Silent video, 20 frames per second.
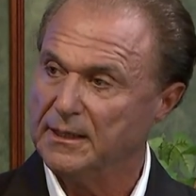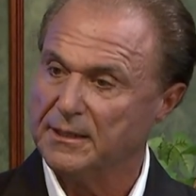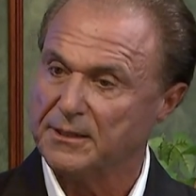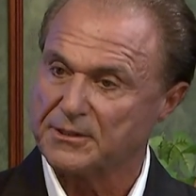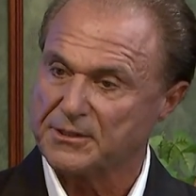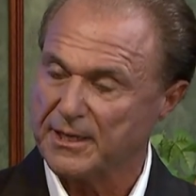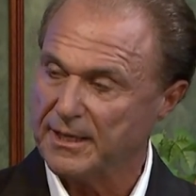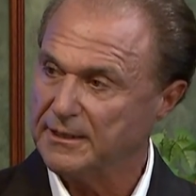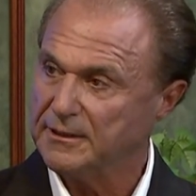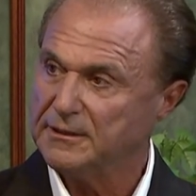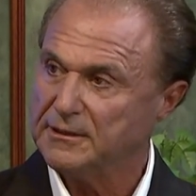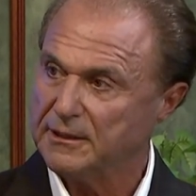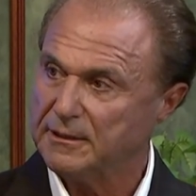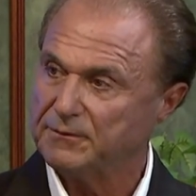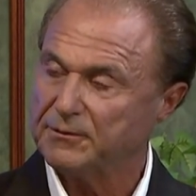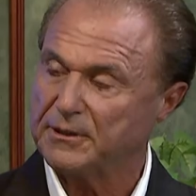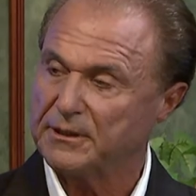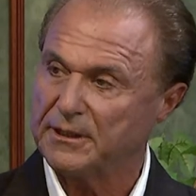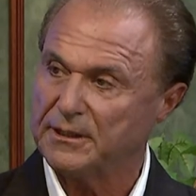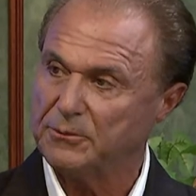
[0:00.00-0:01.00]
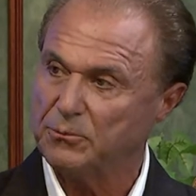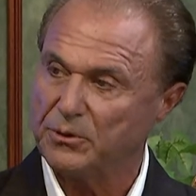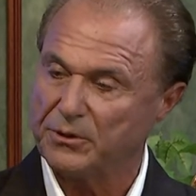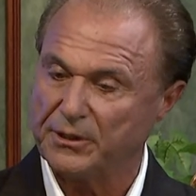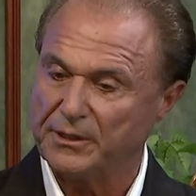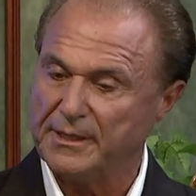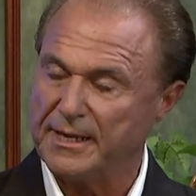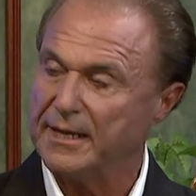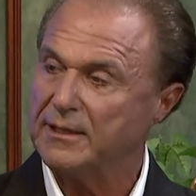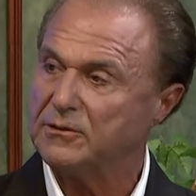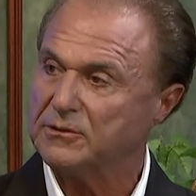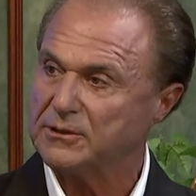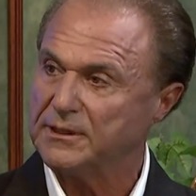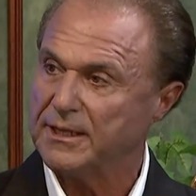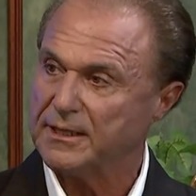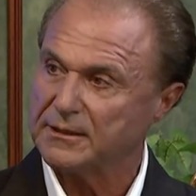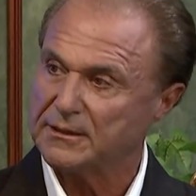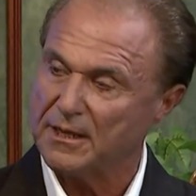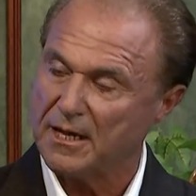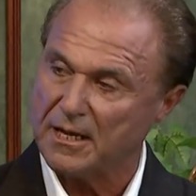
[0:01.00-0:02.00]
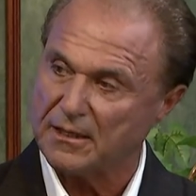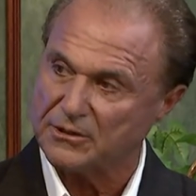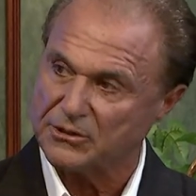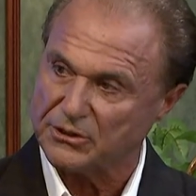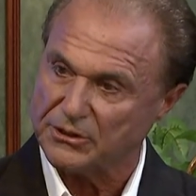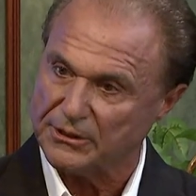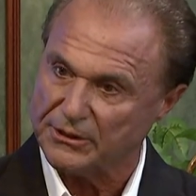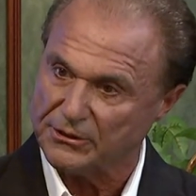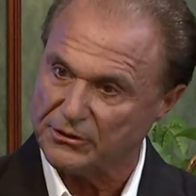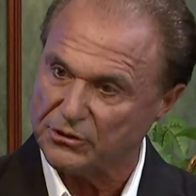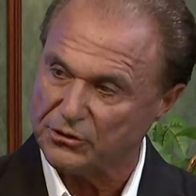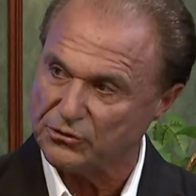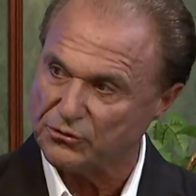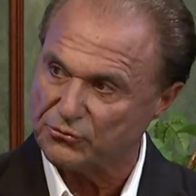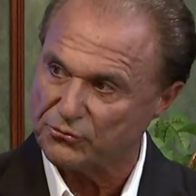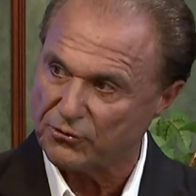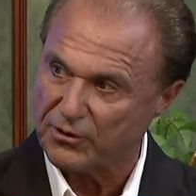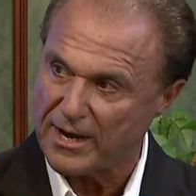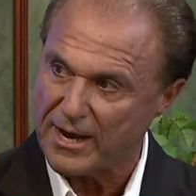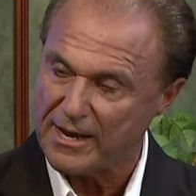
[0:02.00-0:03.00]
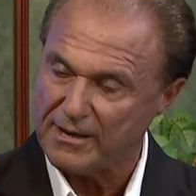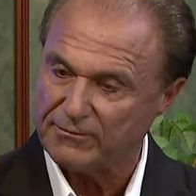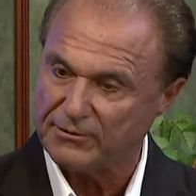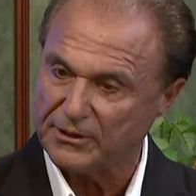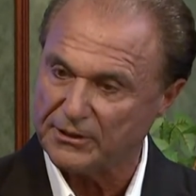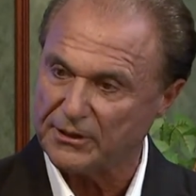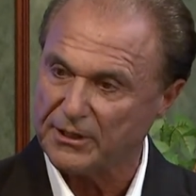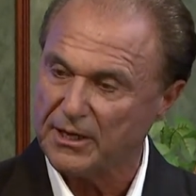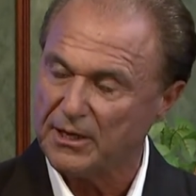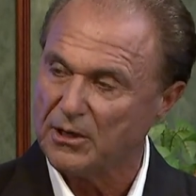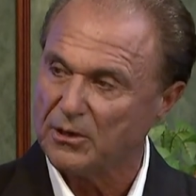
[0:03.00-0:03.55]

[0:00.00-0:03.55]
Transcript: scientifically with nanotechnology to drive it